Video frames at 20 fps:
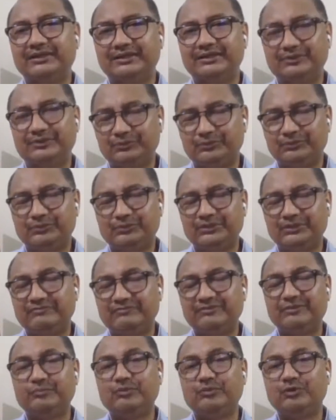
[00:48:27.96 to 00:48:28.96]
you know,
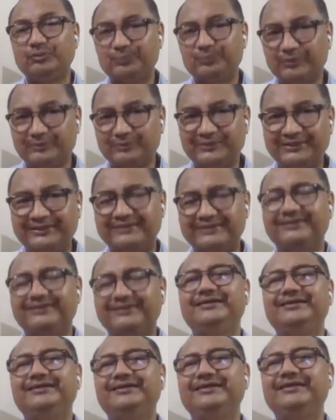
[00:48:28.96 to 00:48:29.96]
even more
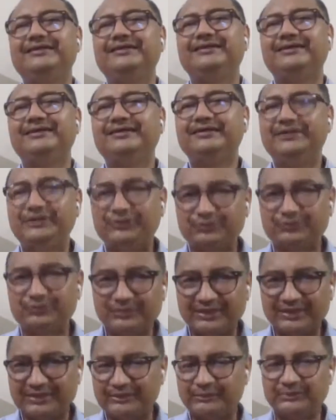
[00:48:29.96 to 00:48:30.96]
prominently in the new
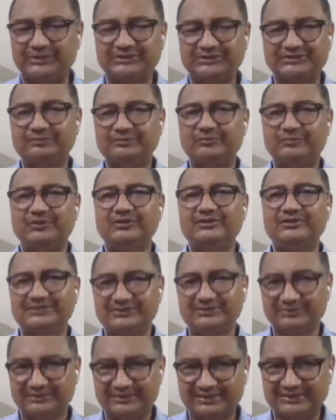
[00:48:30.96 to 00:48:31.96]
education
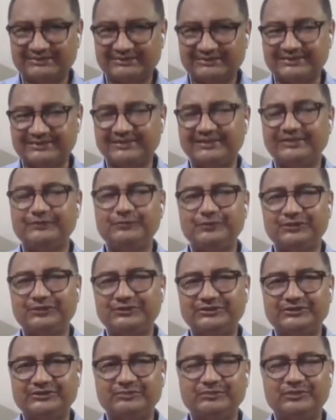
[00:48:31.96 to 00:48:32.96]
policy or national
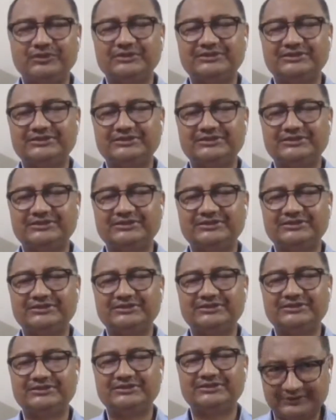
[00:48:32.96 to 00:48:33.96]
education policy
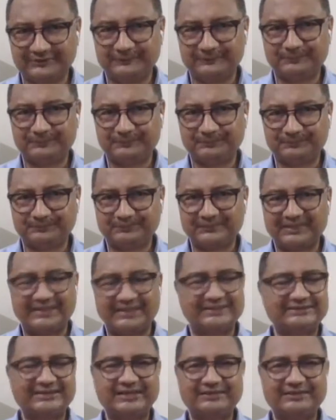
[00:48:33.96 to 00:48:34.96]
2020.
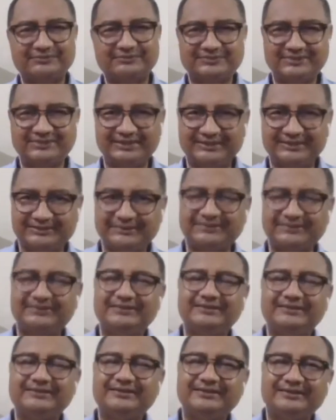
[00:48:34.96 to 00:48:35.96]
As I have
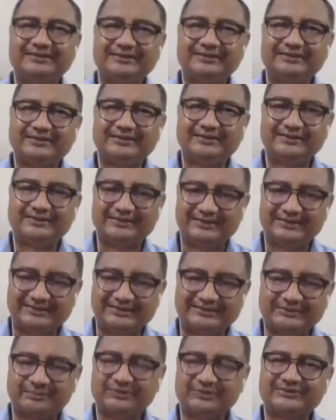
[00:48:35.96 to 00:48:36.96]
said,
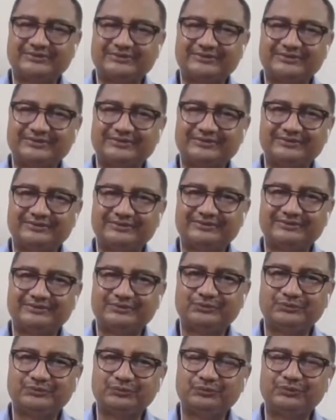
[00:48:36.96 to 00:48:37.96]
he is a person
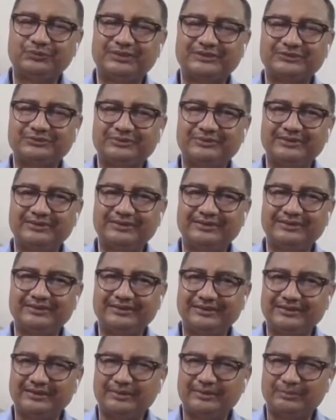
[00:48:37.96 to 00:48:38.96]
who
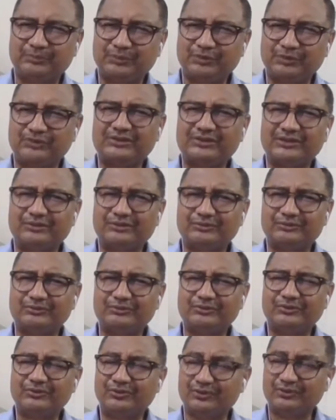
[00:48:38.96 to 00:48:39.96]
actually brought
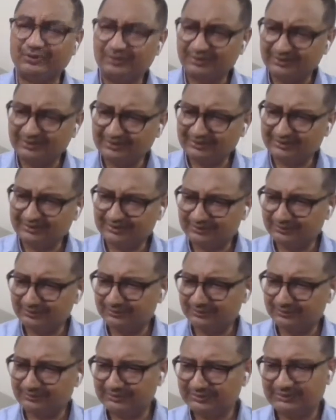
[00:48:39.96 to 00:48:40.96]
out all the you
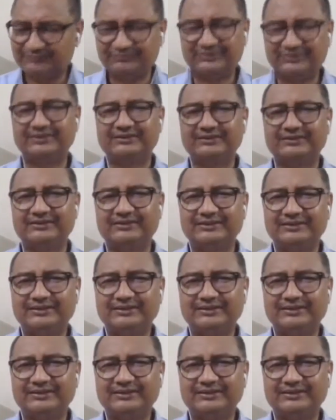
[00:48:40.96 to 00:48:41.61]
know different